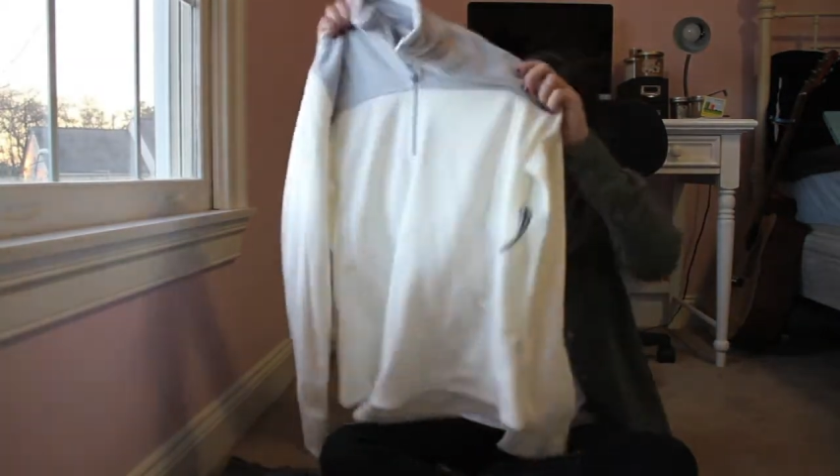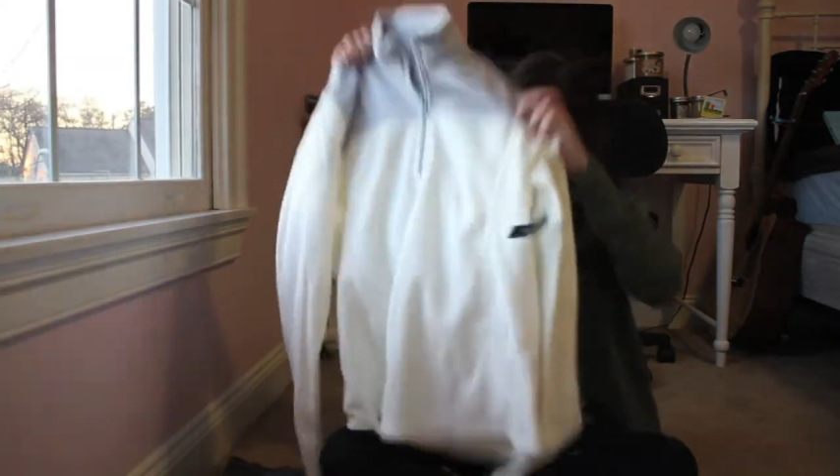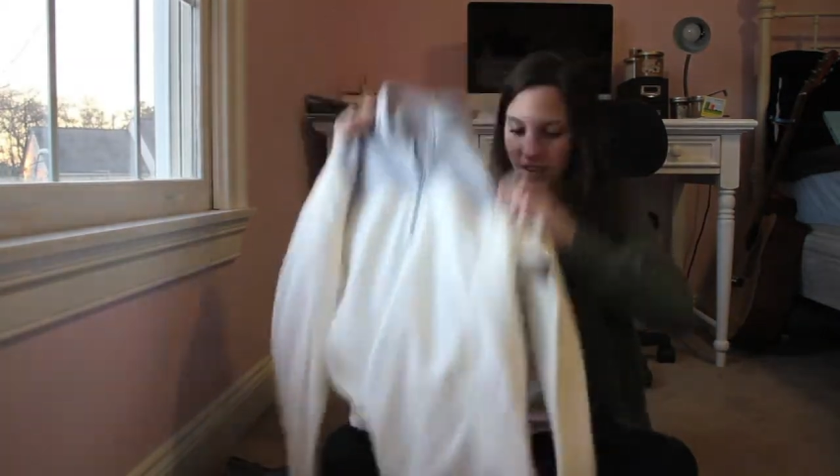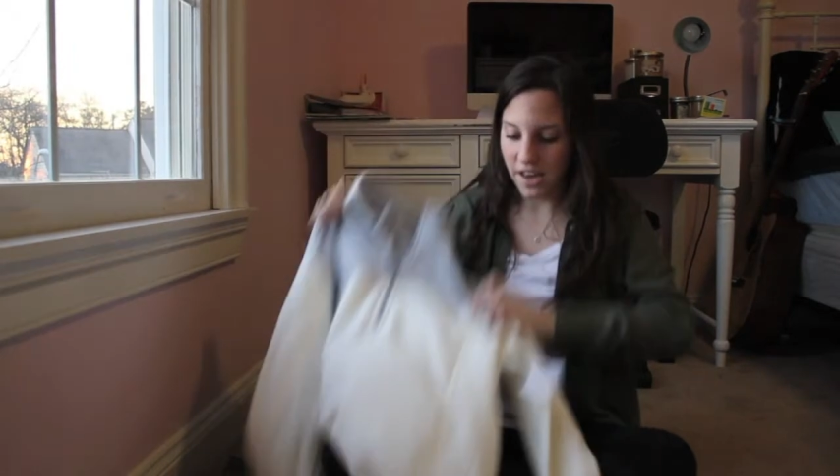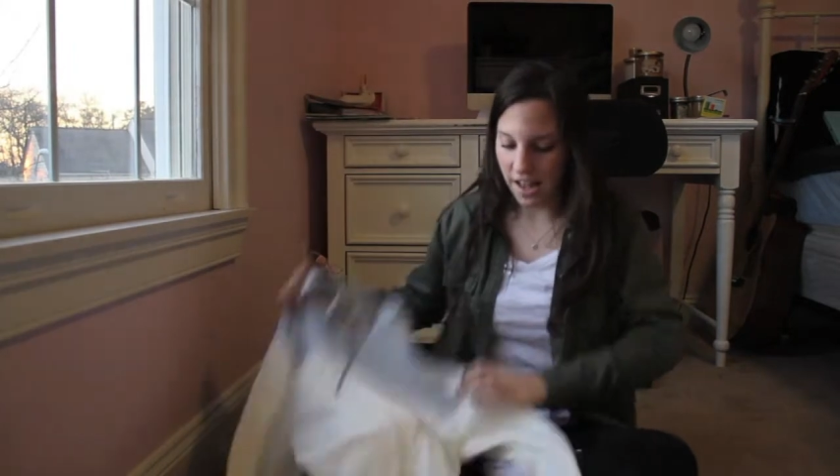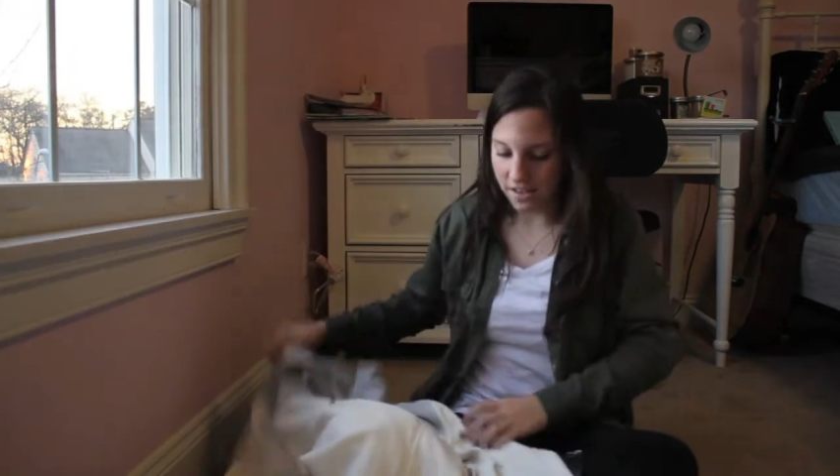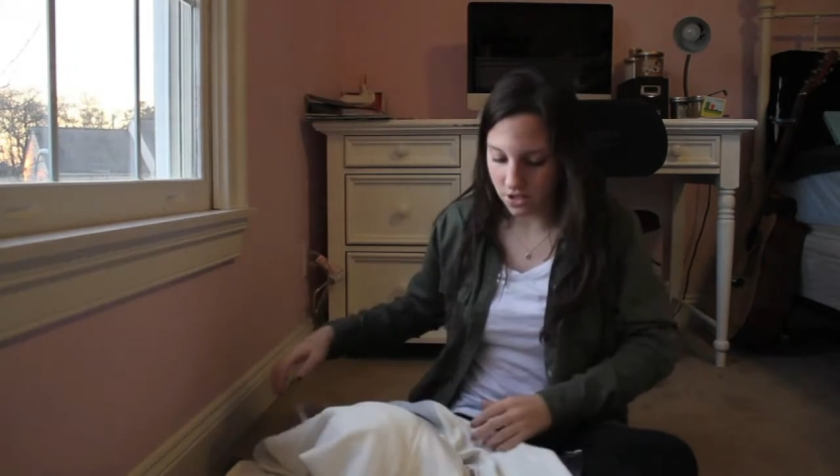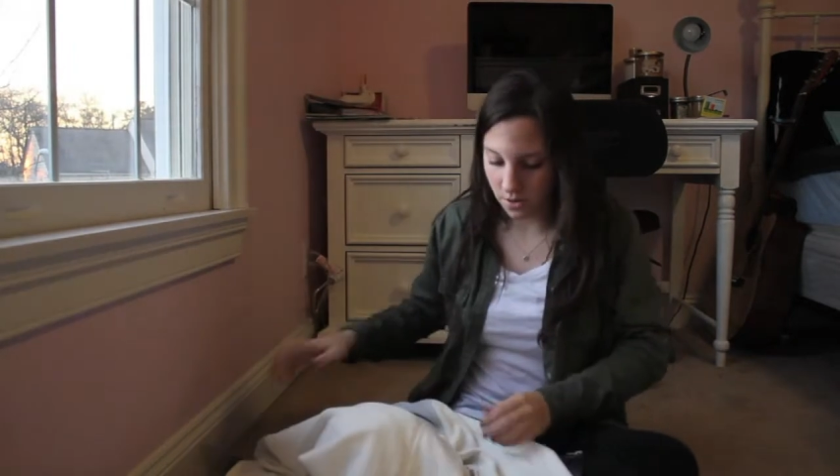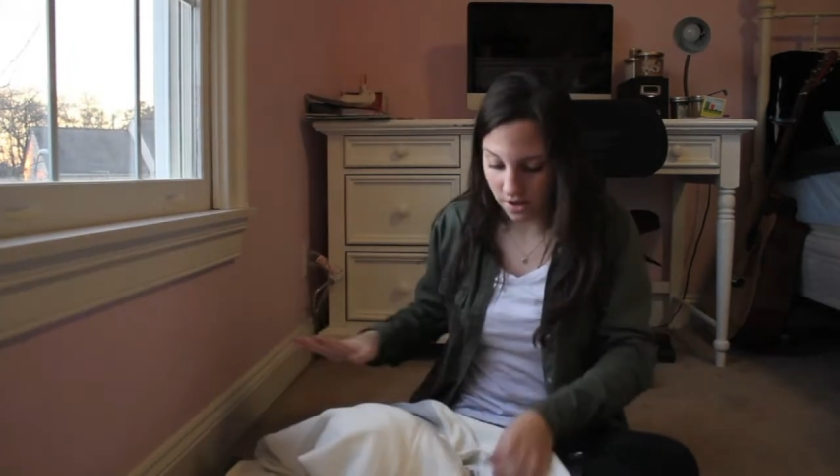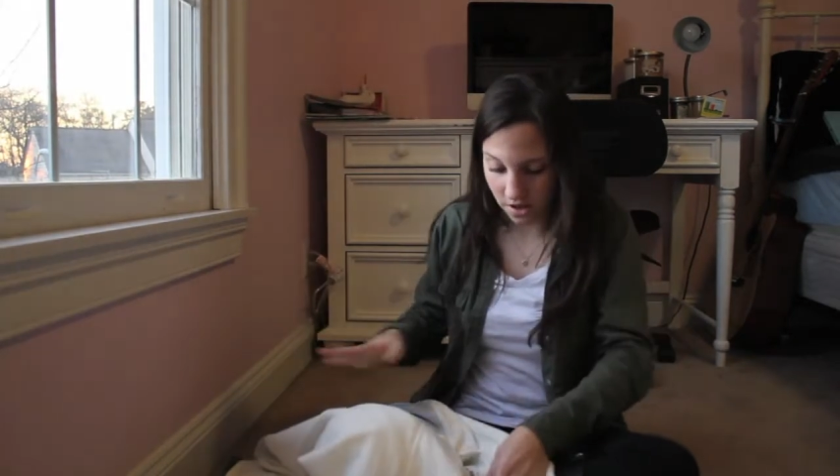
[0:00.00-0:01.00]
thing it has
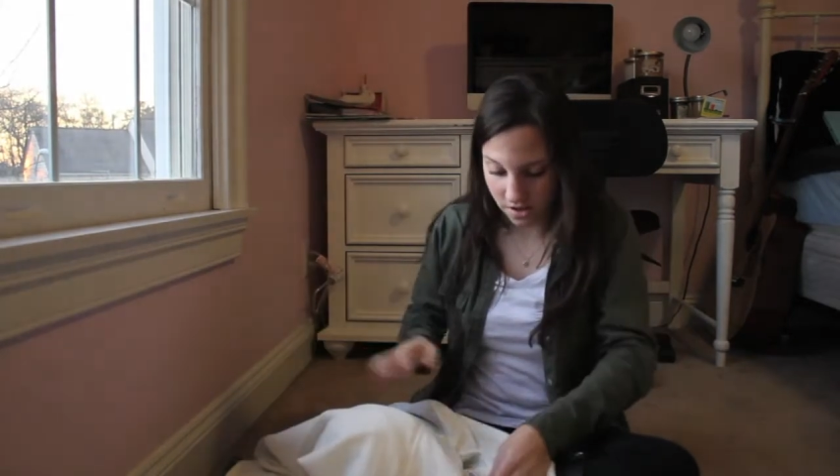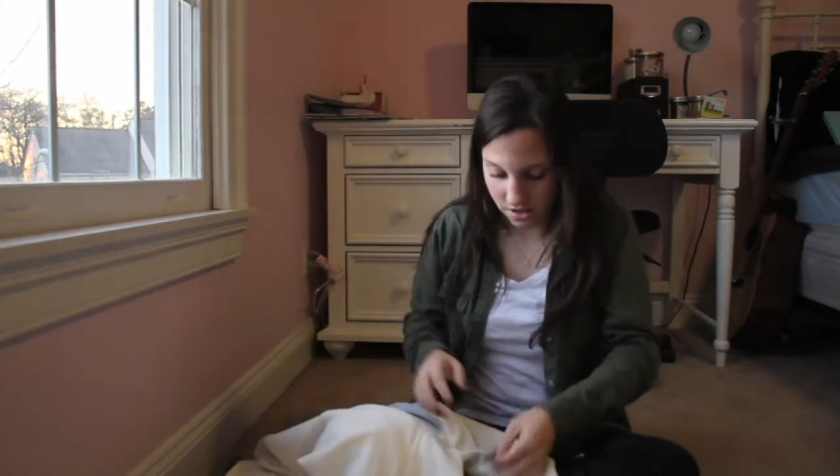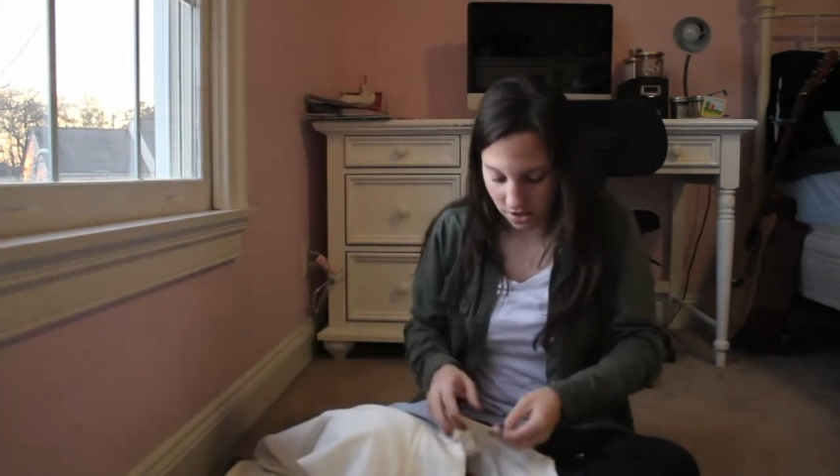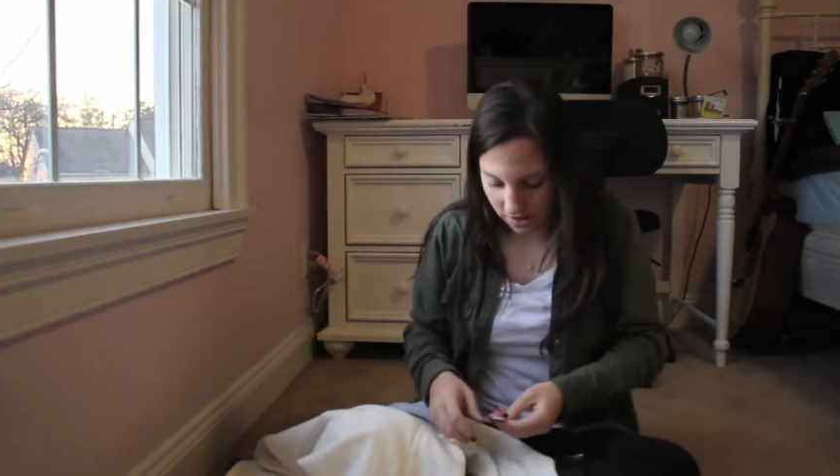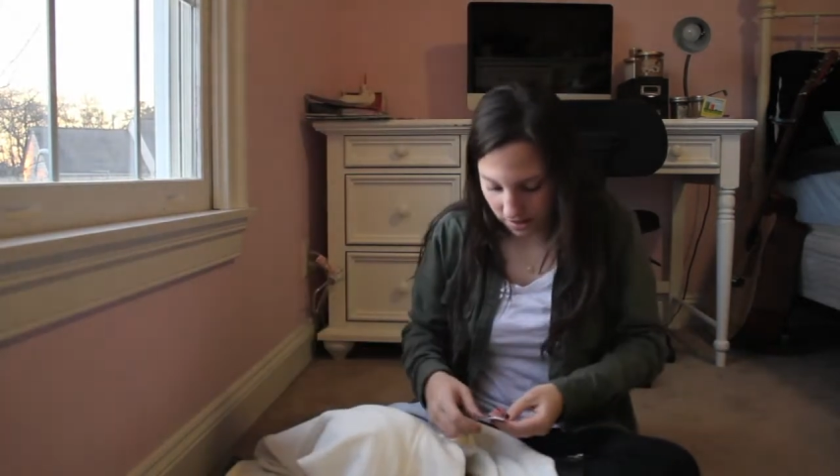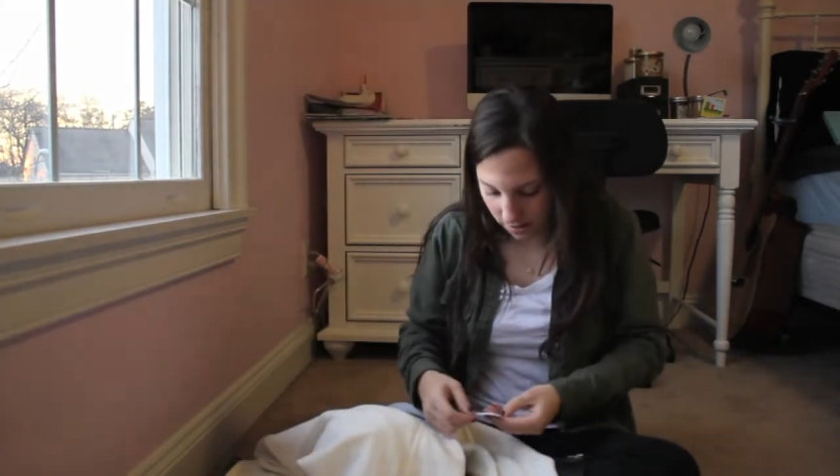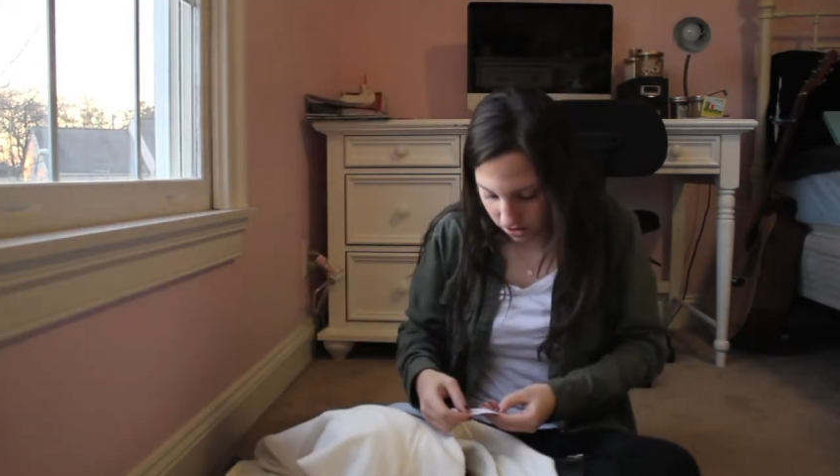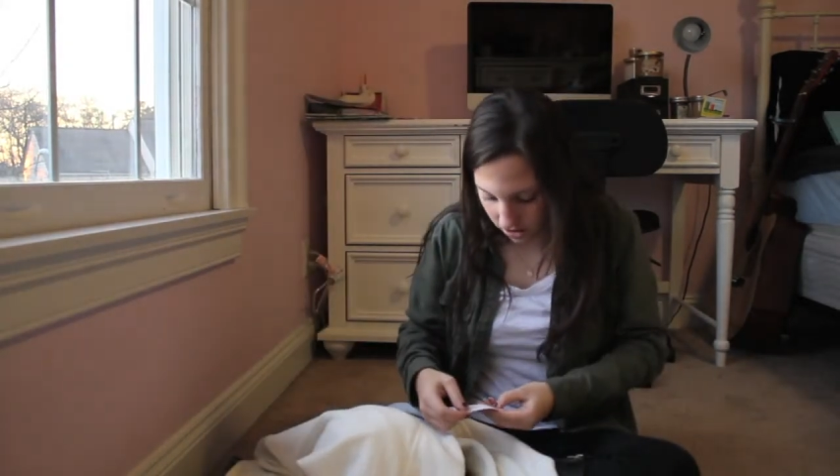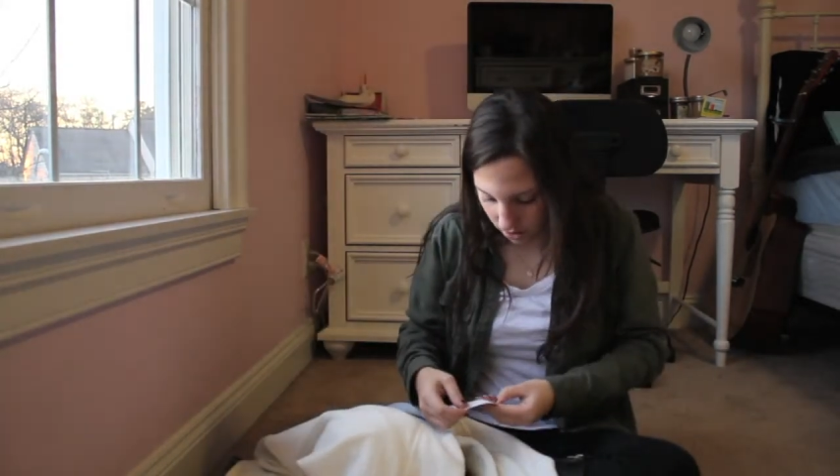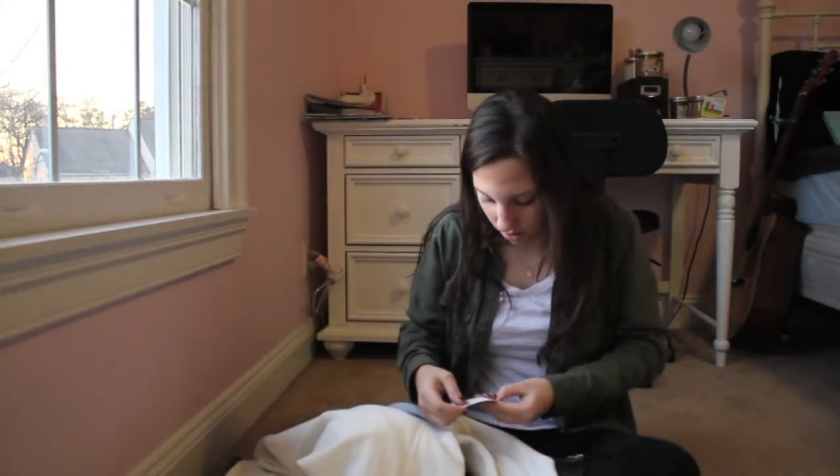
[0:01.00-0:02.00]
going on, so I thought that was
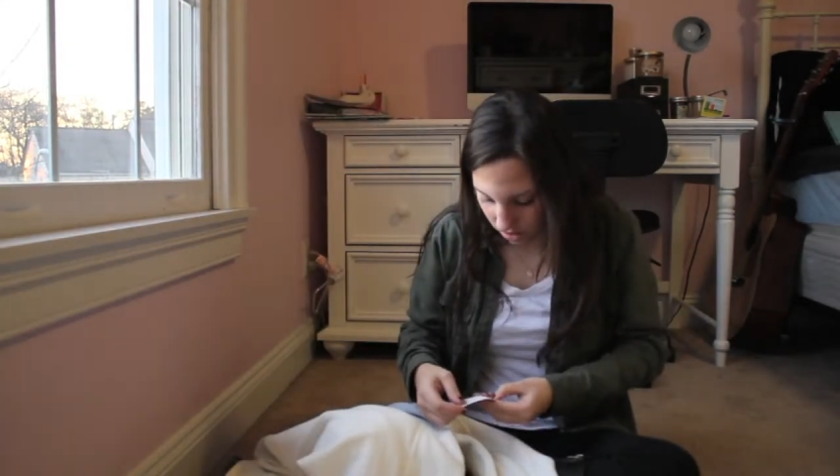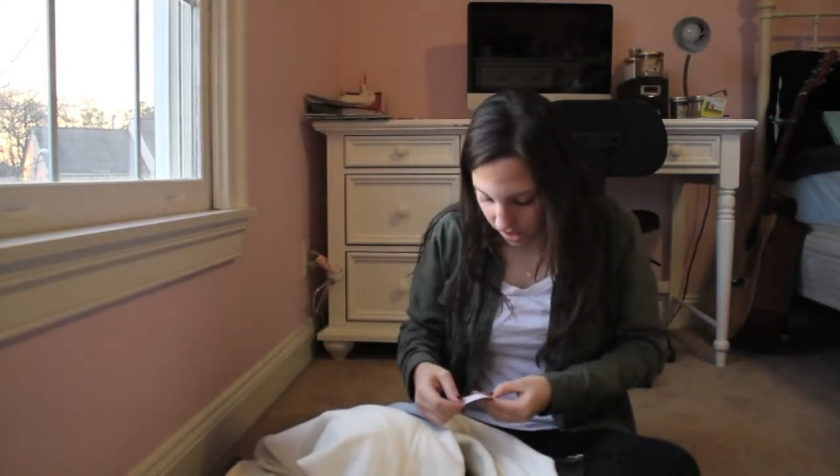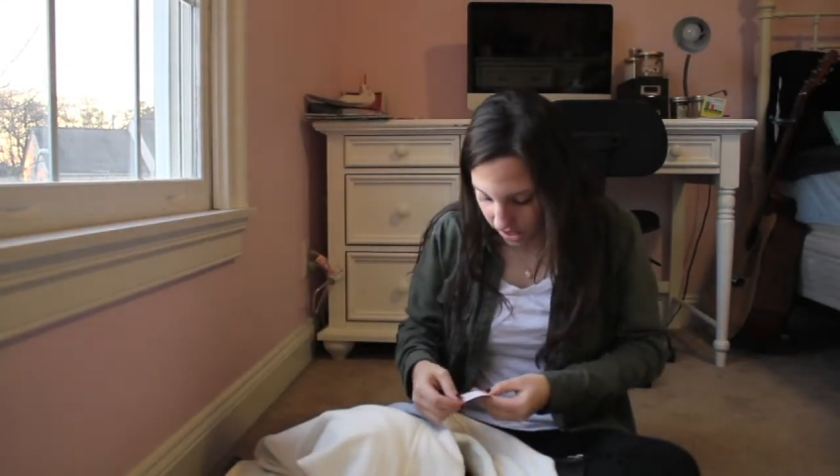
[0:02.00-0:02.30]
really cool.